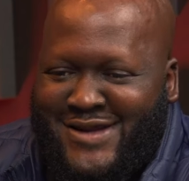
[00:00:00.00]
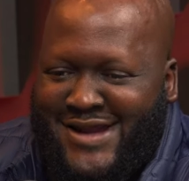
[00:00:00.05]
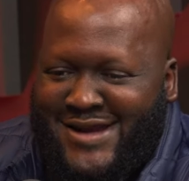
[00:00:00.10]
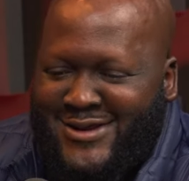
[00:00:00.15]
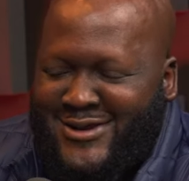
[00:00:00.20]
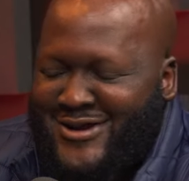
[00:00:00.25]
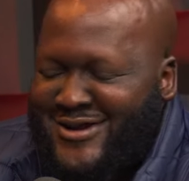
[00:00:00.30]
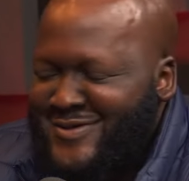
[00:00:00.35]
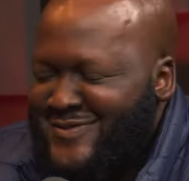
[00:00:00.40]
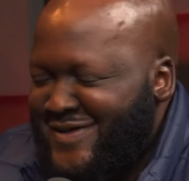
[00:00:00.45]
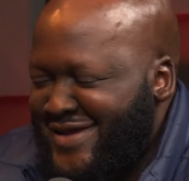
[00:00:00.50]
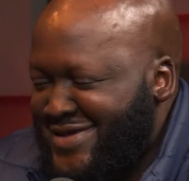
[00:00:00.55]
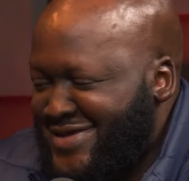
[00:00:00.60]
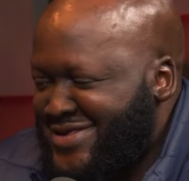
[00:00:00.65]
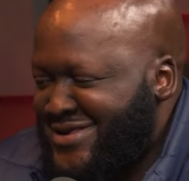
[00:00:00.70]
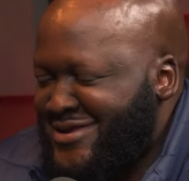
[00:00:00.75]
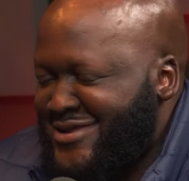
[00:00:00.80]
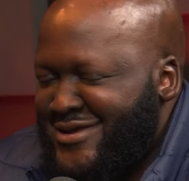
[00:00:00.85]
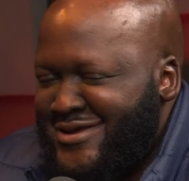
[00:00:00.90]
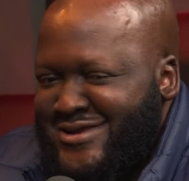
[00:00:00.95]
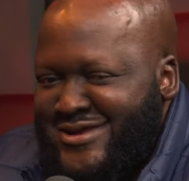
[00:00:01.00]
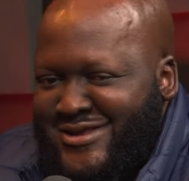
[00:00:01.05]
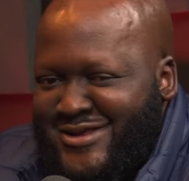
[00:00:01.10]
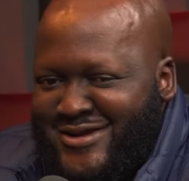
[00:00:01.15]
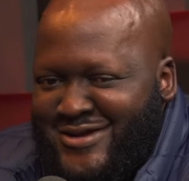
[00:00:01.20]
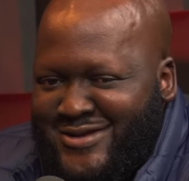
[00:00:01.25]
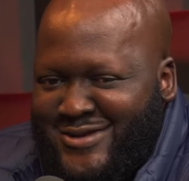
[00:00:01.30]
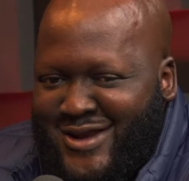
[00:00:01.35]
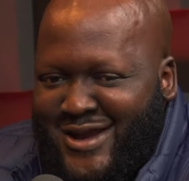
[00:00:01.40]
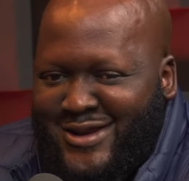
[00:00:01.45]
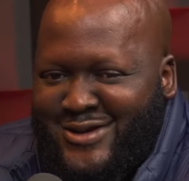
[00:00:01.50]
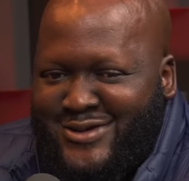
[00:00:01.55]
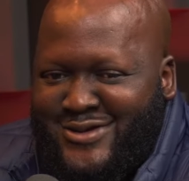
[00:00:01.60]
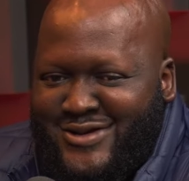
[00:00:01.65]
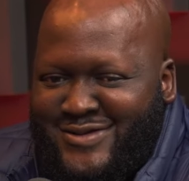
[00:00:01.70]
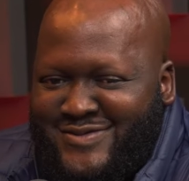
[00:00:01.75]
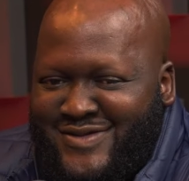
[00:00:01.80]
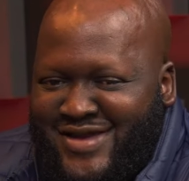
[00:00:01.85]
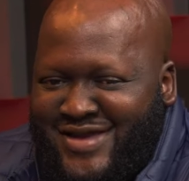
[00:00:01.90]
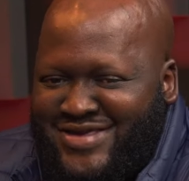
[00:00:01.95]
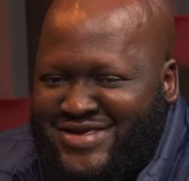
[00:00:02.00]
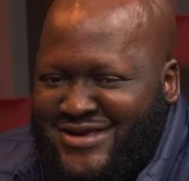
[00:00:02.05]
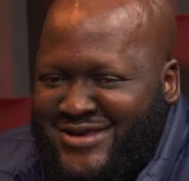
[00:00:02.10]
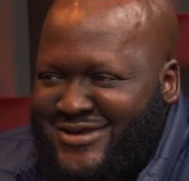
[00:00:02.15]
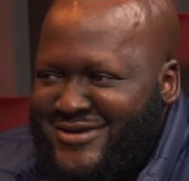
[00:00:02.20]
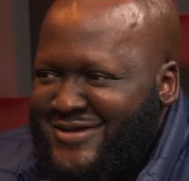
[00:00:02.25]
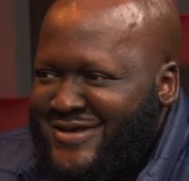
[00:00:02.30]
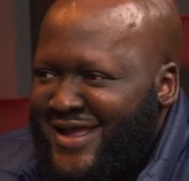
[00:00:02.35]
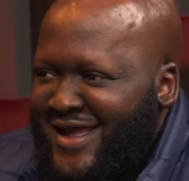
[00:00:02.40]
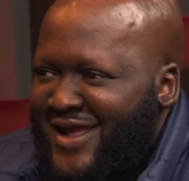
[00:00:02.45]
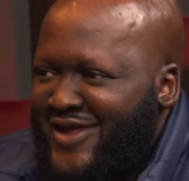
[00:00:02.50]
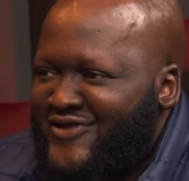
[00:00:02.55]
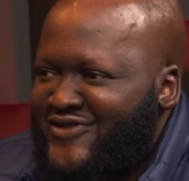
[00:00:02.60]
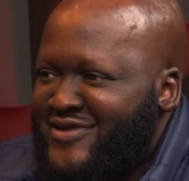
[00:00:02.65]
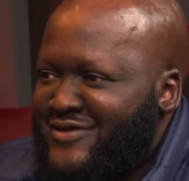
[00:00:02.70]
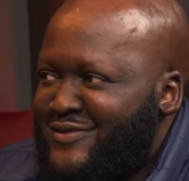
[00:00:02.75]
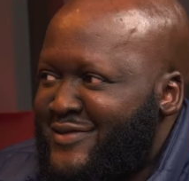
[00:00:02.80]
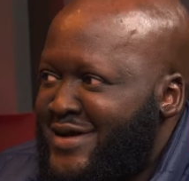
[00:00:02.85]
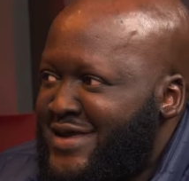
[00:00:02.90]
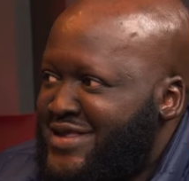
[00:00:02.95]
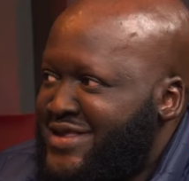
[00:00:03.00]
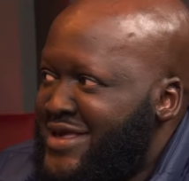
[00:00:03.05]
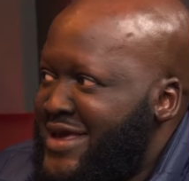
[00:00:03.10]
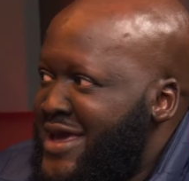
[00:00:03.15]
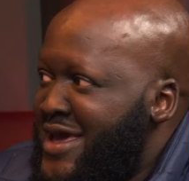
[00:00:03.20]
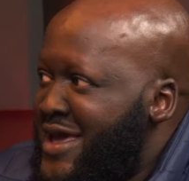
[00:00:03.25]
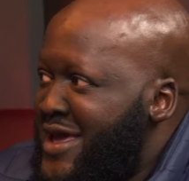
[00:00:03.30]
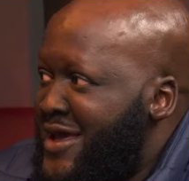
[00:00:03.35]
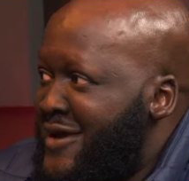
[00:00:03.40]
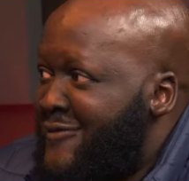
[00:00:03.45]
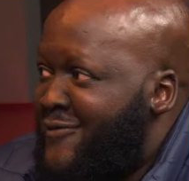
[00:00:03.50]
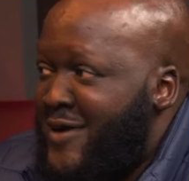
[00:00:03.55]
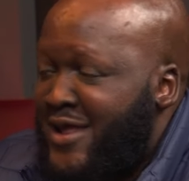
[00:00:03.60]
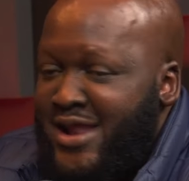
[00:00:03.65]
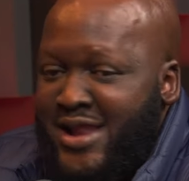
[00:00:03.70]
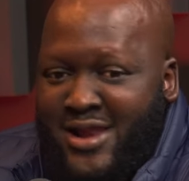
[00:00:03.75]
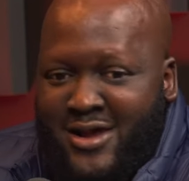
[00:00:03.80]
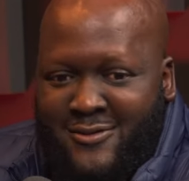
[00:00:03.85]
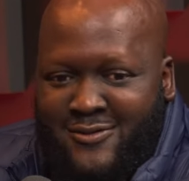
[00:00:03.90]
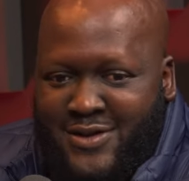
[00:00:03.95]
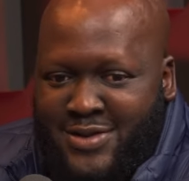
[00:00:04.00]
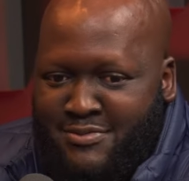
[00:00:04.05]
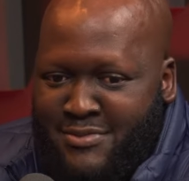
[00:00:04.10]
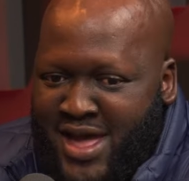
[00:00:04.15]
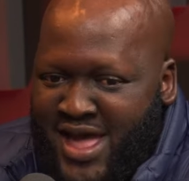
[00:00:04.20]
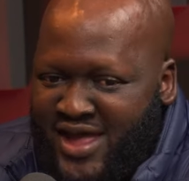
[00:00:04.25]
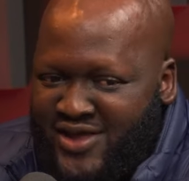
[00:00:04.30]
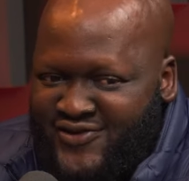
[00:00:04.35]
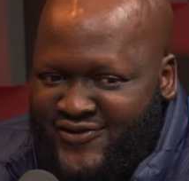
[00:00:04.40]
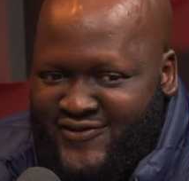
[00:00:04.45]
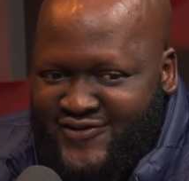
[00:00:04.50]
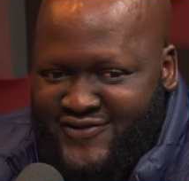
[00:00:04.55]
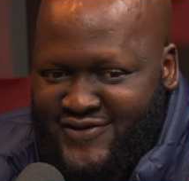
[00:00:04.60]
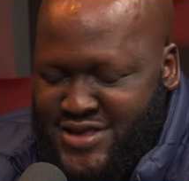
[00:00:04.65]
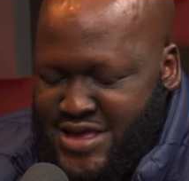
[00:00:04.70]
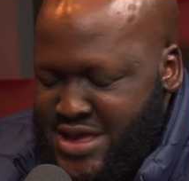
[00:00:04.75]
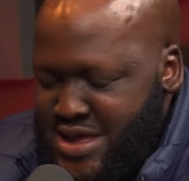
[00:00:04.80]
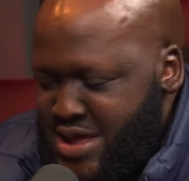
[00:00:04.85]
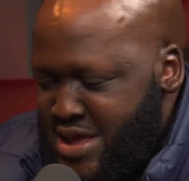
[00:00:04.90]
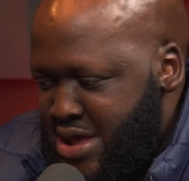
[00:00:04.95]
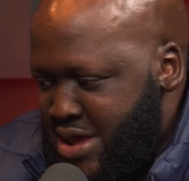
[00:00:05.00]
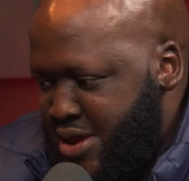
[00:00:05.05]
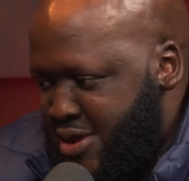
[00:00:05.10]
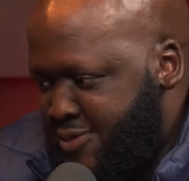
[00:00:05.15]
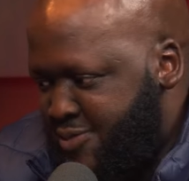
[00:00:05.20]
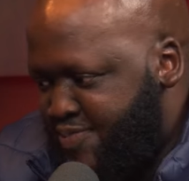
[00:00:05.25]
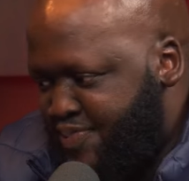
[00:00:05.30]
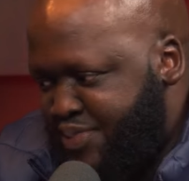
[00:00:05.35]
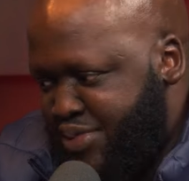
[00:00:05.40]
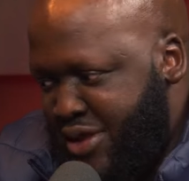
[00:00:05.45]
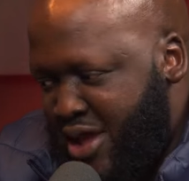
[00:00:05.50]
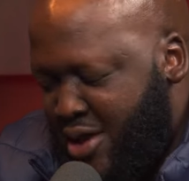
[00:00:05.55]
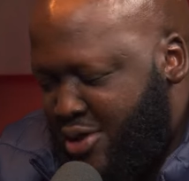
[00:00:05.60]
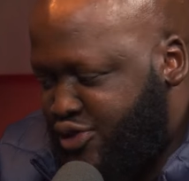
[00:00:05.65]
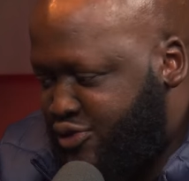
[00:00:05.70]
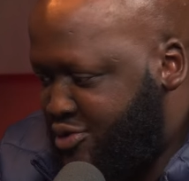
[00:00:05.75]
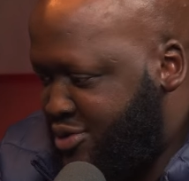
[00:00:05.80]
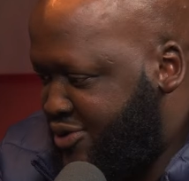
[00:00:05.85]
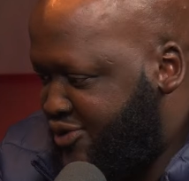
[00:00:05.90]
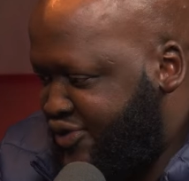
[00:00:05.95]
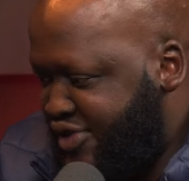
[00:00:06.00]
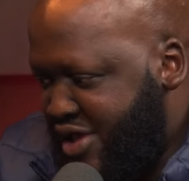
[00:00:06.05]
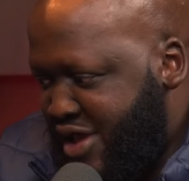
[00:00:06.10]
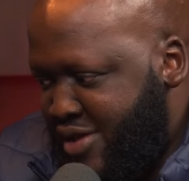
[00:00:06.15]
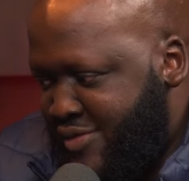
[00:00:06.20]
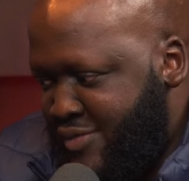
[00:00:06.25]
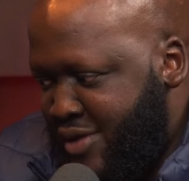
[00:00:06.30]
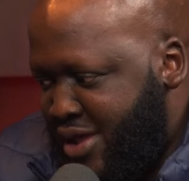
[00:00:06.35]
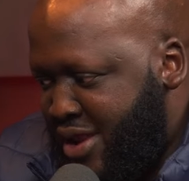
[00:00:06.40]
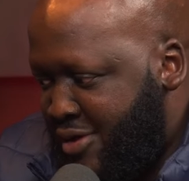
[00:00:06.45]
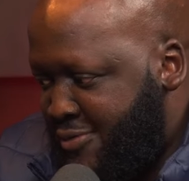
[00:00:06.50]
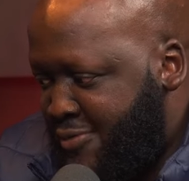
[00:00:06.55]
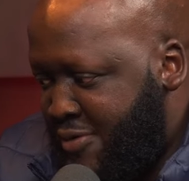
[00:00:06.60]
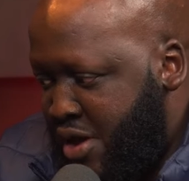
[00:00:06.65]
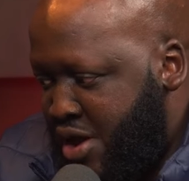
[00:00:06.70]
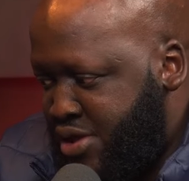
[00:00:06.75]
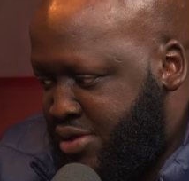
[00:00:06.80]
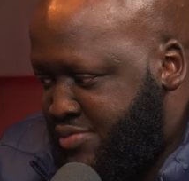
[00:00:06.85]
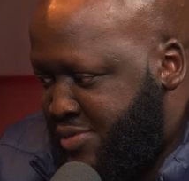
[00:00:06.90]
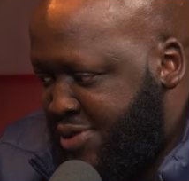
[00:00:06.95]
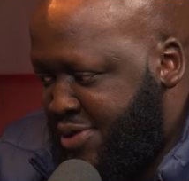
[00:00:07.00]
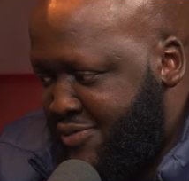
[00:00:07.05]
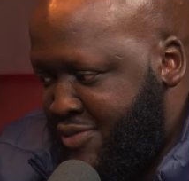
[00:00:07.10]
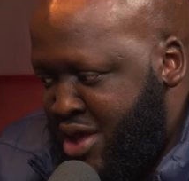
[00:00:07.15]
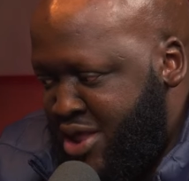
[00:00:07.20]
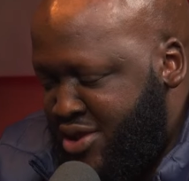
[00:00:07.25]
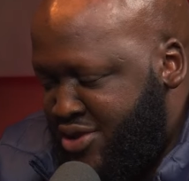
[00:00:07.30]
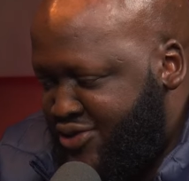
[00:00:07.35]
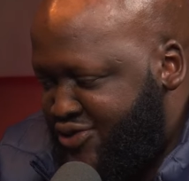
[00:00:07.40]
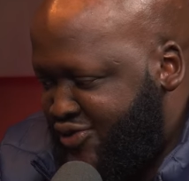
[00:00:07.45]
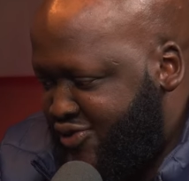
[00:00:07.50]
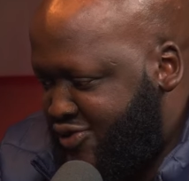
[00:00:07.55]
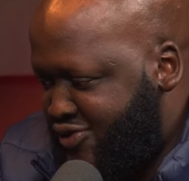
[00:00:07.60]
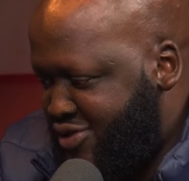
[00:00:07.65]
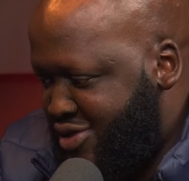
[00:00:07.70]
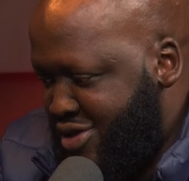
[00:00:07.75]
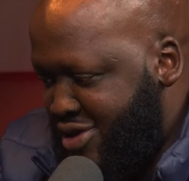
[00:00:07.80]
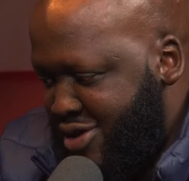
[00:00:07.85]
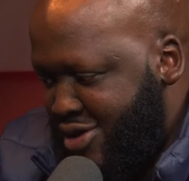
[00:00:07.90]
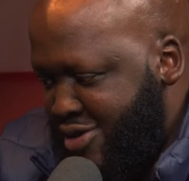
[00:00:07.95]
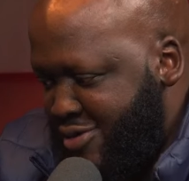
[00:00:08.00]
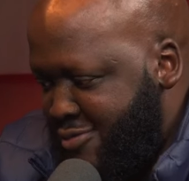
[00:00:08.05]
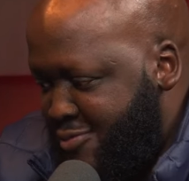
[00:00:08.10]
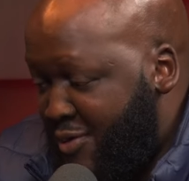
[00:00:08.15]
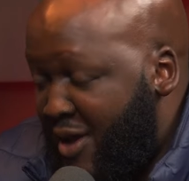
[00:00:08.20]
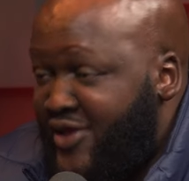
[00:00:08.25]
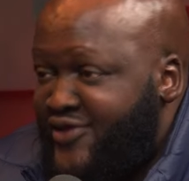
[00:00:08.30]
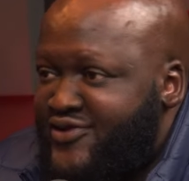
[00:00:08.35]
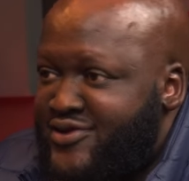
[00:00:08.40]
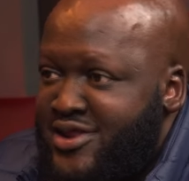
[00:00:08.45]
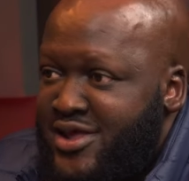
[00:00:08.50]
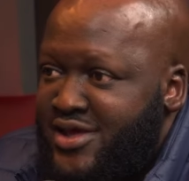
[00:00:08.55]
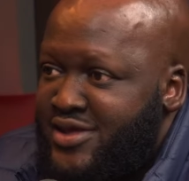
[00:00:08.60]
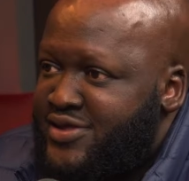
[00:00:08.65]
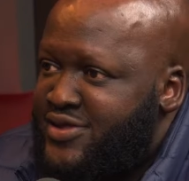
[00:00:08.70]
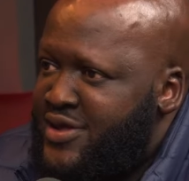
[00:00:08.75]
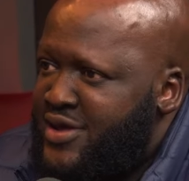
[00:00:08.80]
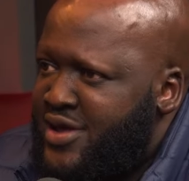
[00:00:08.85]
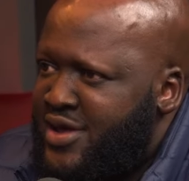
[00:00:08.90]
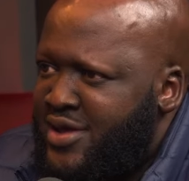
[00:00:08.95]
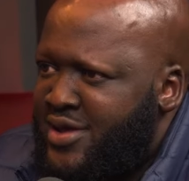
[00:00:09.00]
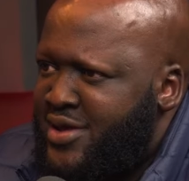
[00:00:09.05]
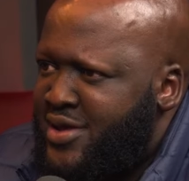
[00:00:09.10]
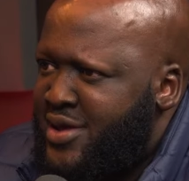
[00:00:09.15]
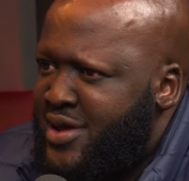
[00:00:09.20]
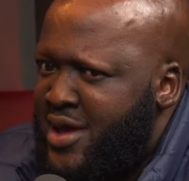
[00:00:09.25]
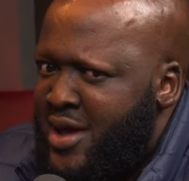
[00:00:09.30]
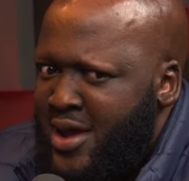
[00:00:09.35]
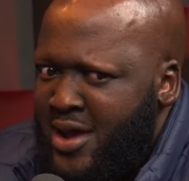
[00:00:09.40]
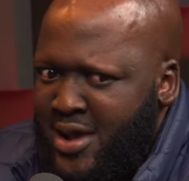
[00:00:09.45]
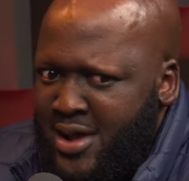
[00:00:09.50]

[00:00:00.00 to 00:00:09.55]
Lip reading: an unconventional, unconventional gangster, but fell in love with maths. To this day, man, I find mathematics fascinating.